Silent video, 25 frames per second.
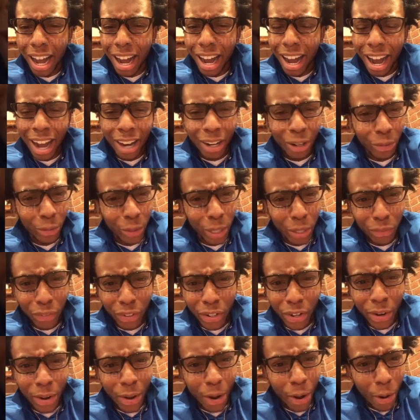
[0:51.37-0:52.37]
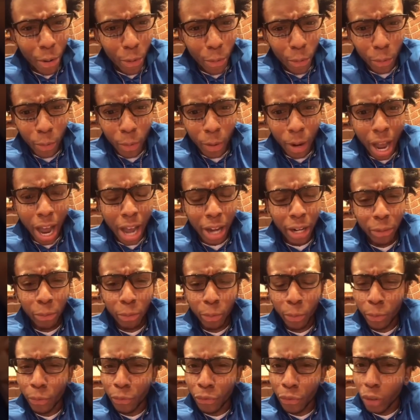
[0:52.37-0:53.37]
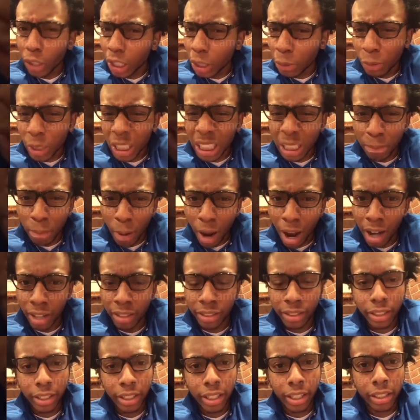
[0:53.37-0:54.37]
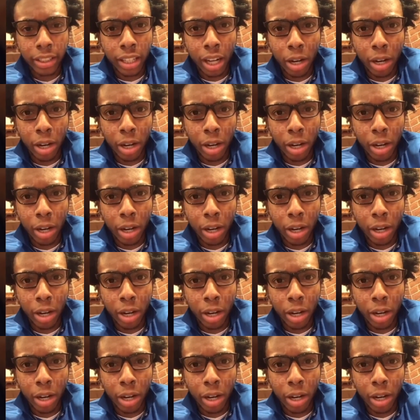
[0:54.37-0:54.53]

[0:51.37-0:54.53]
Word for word: I don't even know how to fully respond to this.